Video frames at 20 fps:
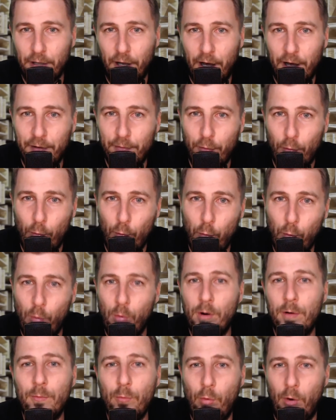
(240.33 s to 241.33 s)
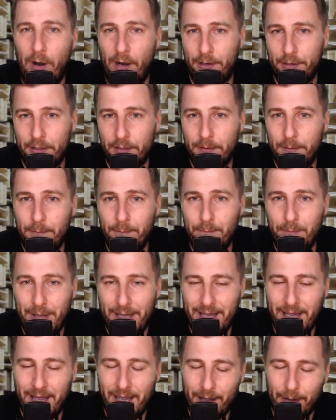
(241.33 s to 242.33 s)
of warm water
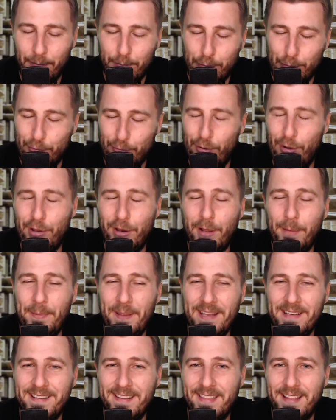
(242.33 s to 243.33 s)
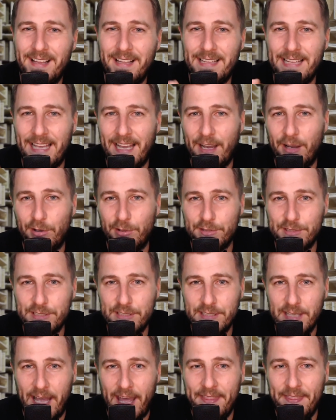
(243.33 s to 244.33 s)
being brought up into the
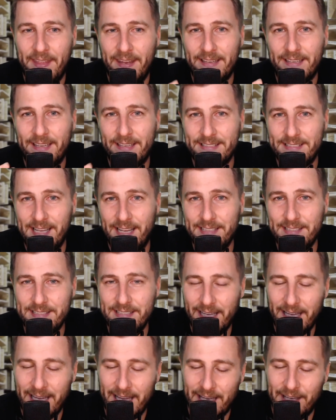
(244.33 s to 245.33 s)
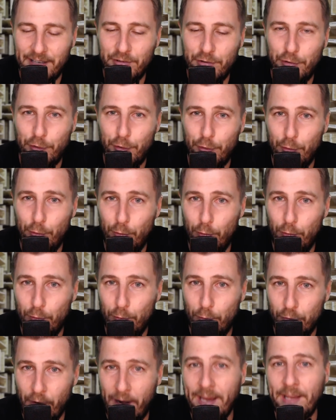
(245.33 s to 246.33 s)
clouds and then condensing
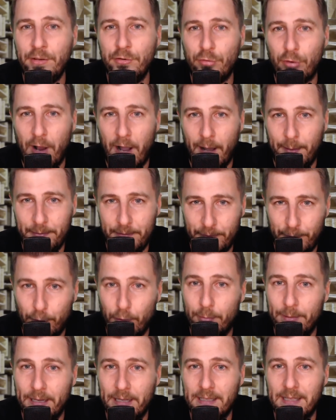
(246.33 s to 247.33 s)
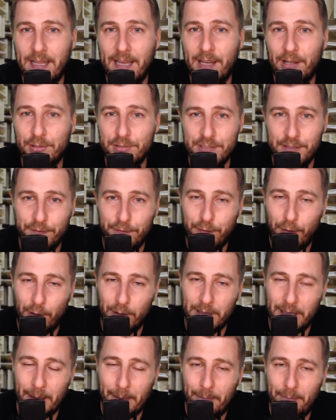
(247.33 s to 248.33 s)
into raindrops, forming clouds and
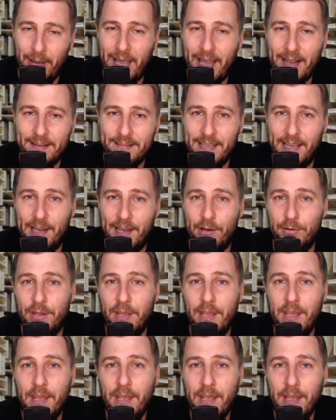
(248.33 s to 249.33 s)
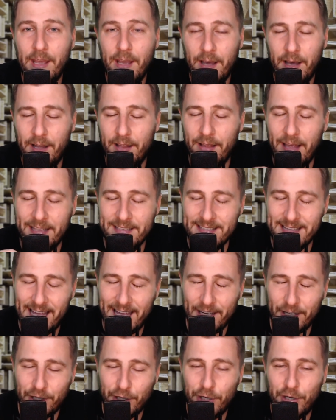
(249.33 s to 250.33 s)
falling back down, as
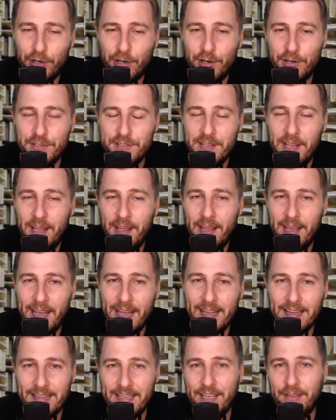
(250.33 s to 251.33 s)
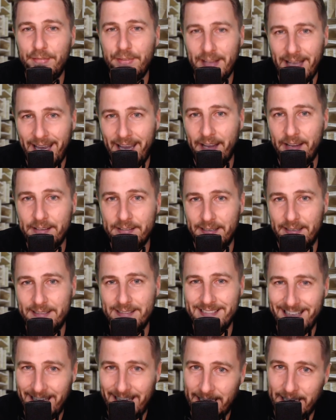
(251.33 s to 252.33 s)
that occurs, it leaves
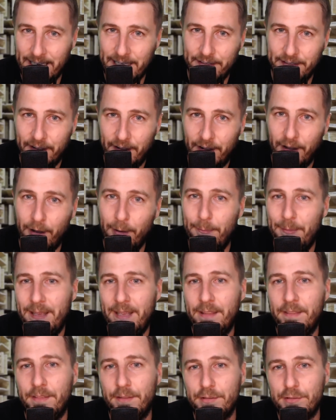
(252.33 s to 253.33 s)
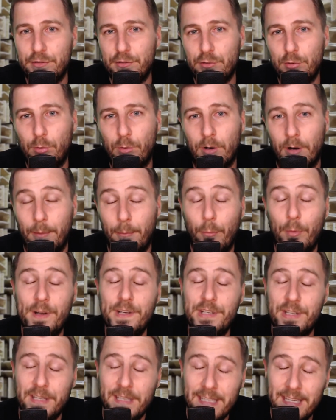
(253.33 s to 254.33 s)
excess heat up in the storm,
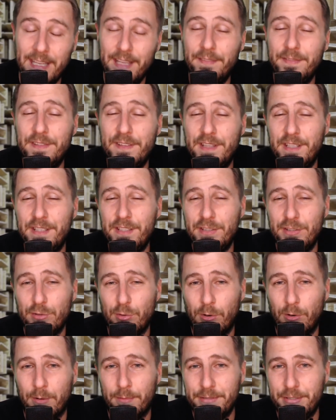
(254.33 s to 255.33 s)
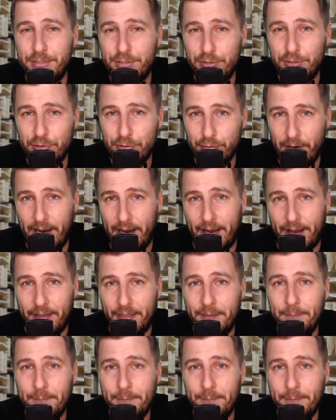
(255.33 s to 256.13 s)
which gives the storm strength.